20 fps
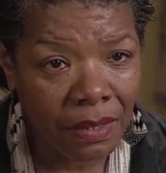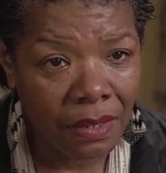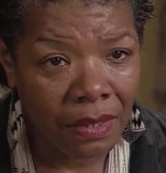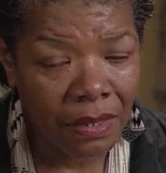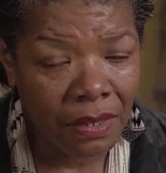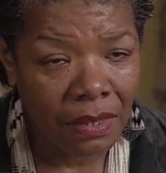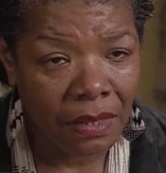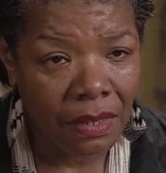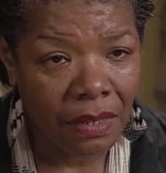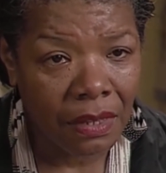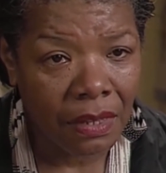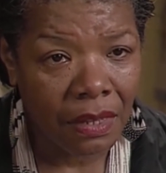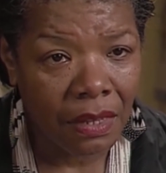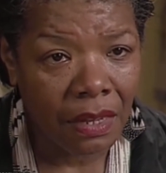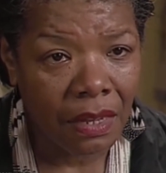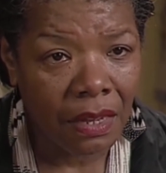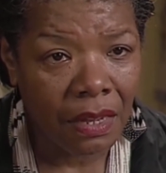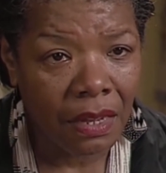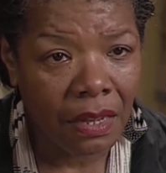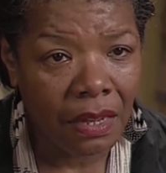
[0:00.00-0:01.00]

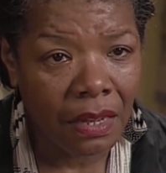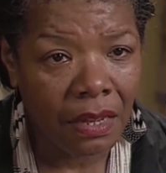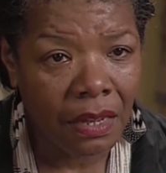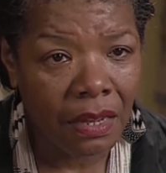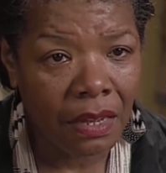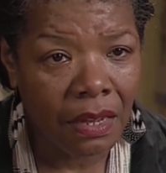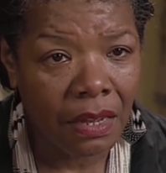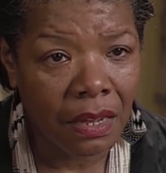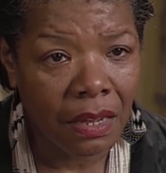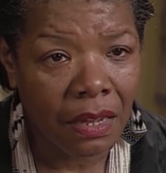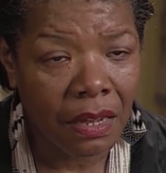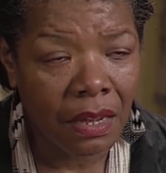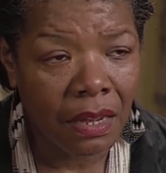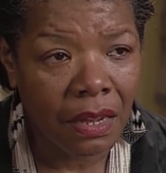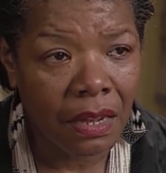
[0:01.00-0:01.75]
No one is speaking in this clip.